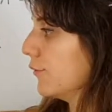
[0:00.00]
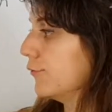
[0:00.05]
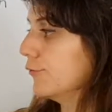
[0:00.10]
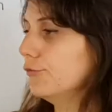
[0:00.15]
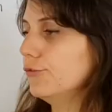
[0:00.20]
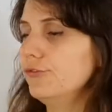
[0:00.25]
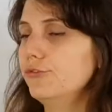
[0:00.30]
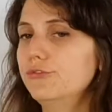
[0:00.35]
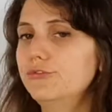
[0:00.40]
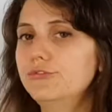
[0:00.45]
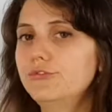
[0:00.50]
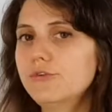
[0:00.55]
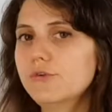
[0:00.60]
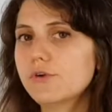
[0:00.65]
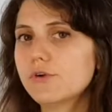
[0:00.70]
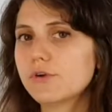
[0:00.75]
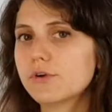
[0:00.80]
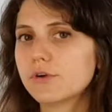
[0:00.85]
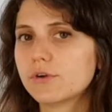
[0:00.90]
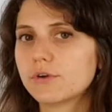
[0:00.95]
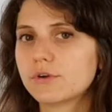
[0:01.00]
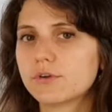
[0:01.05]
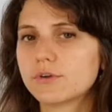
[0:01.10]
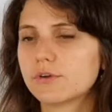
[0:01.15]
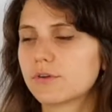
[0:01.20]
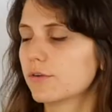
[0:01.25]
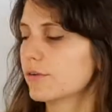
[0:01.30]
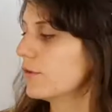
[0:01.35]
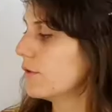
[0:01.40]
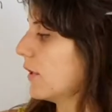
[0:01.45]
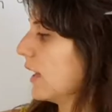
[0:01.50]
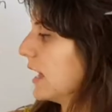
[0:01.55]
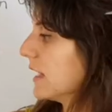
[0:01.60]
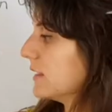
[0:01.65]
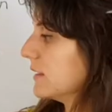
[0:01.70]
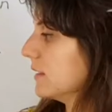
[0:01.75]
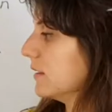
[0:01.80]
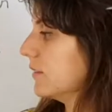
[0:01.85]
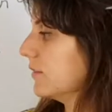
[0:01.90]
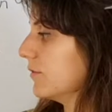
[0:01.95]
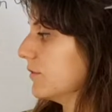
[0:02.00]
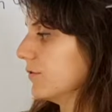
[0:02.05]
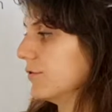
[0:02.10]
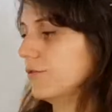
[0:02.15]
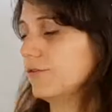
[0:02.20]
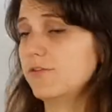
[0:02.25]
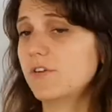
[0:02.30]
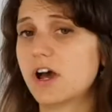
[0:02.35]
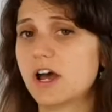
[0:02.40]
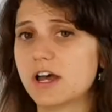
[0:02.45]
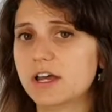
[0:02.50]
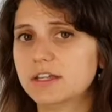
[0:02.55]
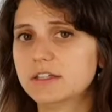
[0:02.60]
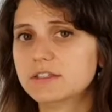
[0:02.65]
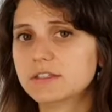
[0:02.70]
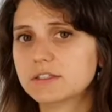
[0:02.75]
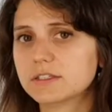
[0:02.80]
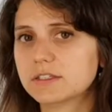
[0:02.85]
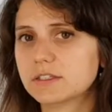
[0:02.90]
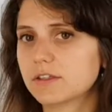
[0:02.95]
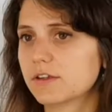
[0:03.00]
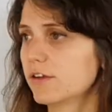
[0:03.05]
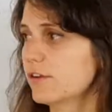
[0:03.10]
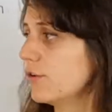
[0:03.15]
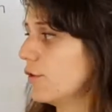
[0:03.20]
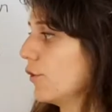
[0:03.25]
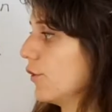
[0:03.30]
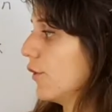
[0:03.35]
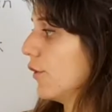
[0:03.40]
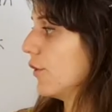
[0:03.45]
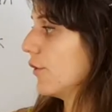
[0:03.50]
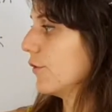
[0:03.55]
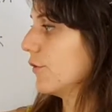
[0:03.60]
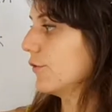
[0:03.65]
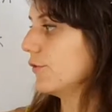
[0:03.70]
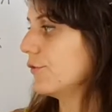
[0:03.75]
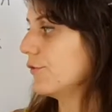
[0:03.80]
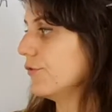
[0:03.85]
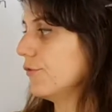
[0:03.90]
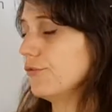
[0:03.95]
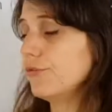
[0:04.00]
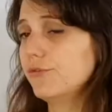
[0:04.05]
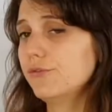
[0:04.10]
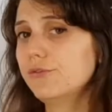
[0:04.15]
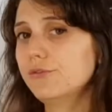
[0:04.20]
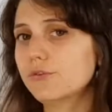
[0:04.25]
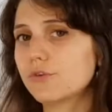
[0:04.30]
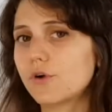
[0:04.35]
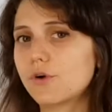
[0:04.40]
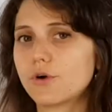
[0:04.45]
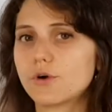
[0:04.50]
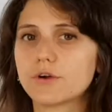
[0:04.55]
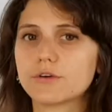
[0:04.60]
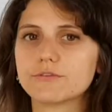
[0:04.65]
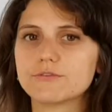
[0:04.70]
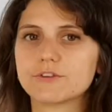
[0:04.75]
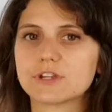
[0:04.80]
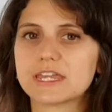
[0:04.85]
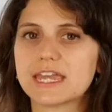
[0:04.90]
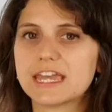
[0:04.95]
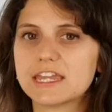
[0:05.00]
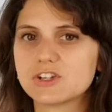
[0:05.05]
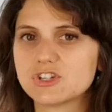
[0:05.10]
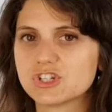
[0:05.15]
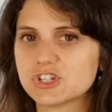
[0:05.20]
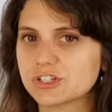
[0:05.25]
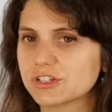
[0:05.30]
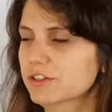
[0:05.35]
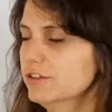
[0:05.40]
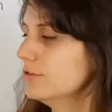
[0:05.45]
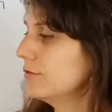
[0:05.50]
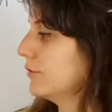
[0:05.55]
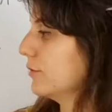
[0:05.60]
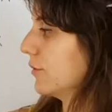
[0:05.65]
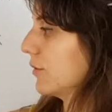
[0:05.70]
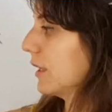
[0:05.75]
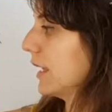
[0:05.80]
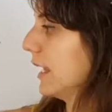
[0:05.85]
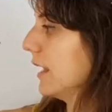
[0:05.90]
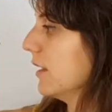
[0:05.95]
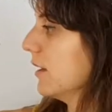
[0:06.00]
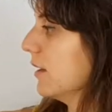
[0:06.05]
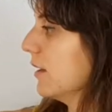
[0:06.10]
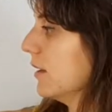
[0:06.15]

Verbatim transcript: V as in vase, v or vacation, okay.